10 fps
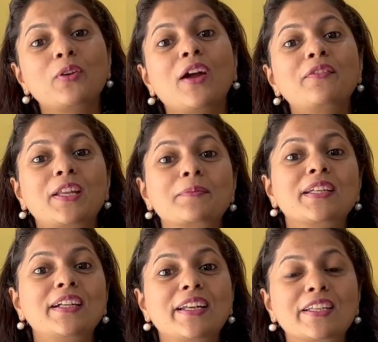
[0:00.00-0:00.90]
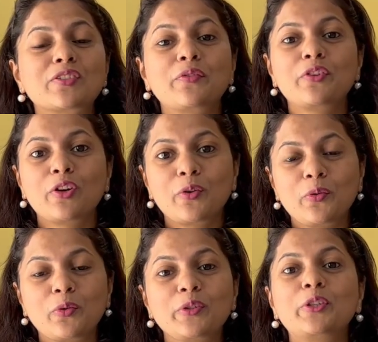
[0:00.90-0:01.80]
you have tips and tricks of your
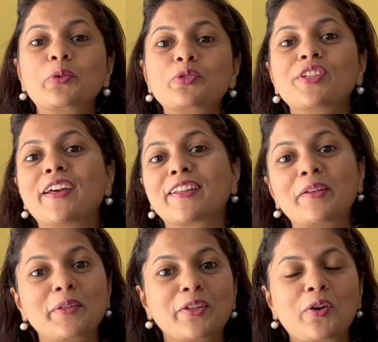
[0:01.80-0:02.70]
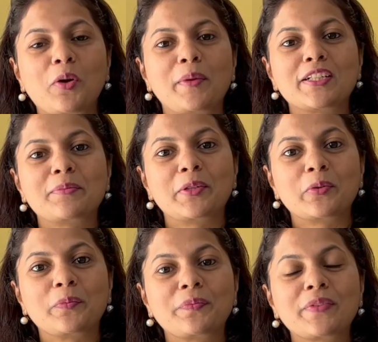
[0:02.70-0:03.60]
own, do share them in the comments below.